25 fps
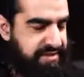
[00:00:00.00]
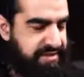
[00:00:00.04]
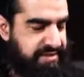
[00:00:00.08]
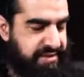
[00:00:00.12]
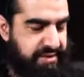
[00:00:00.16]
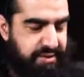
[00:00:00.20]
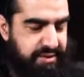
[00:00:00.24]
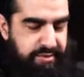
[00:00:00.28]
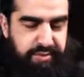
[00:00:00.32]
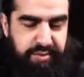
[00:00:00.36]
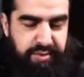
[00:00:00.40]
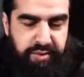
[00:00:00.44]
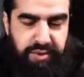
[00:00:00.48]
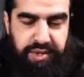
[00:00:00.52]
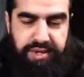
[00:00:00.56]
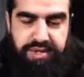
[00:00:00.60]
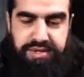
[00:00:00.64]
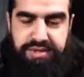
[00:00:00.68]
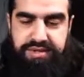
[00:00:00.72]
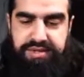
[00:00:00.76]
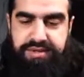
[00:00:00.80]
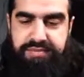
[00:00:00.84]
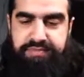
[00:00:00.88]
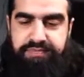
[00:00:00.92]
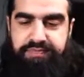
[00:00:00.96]
hope you're well.
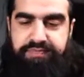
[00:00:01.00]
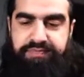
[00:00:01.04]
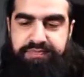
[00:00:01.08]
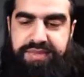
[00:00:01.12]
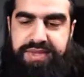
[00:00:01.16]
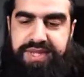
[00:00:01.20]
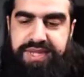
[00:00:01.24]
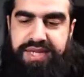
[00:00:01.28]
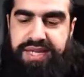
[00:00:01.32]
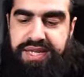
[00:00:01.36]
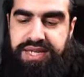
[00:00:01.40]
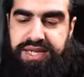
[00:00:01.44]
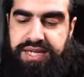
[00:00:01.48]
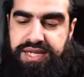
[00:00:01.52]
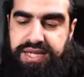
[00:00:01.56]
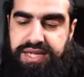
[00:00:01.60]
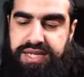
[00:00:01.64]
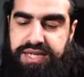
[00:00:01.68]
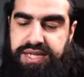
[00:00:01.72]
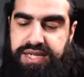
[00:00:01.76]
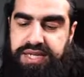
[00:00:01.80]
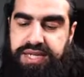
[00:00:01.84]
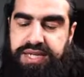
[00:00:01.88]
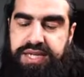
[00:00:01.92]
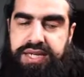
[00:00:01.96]

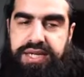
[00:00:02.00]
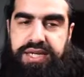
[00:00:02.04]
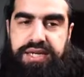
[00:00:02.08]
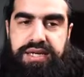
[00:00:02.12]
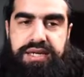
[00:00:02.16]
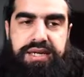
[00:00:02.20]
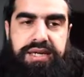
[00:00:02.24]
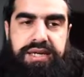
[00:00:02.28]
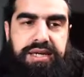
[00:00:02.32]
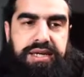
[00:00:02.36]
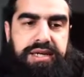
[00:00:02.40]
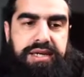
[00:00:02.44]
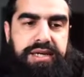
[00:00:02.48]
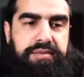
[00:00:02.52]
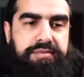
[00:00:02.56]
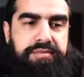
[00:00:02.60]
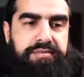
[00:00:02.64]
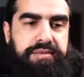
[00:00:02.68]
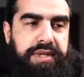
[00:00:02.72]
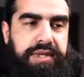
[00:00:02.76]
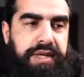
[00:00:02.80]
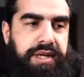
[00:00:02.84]
And